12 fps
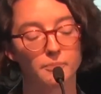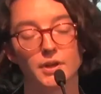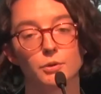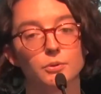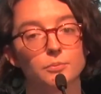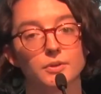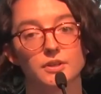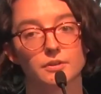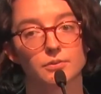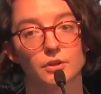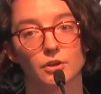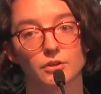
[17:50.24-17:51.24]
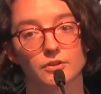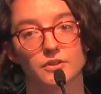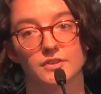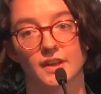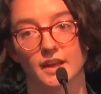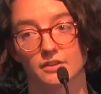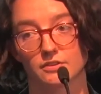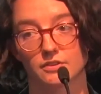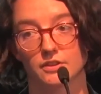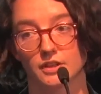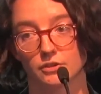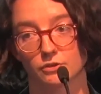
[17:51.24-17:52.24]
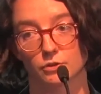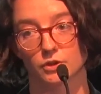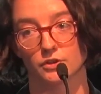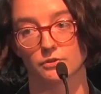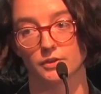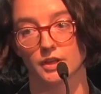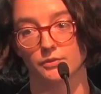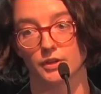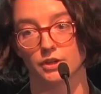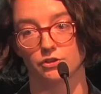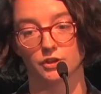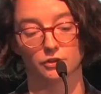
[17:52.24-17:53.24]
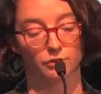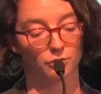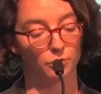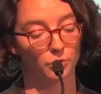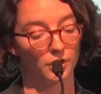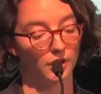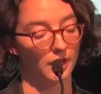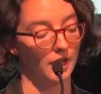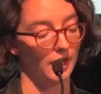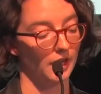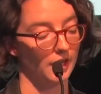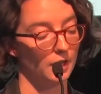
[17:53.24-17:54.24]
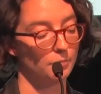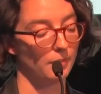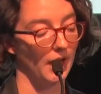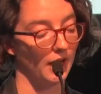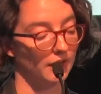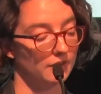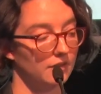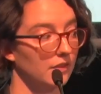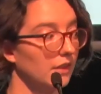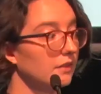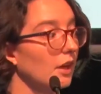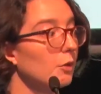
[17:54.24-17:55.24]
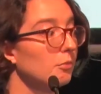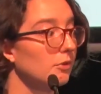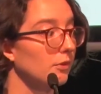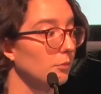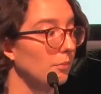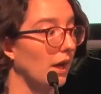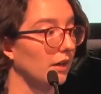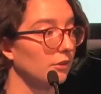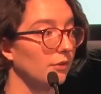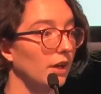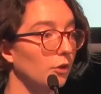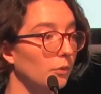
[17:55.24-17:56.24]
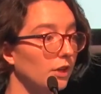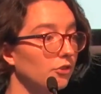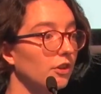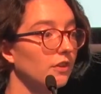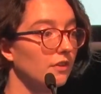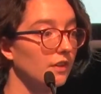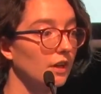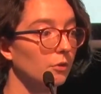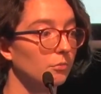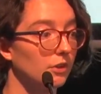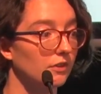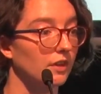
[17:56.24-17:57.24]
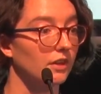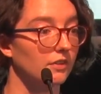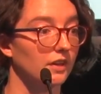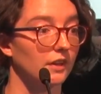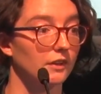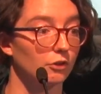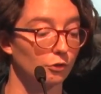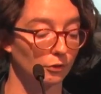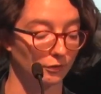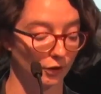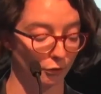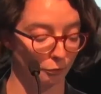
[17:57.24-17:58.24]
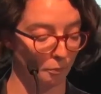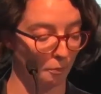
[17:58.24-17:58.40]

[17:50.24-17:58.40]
it would be difficult to test these sorts of innovations for impact, the types of impact evaluations that I'm discussing in this review.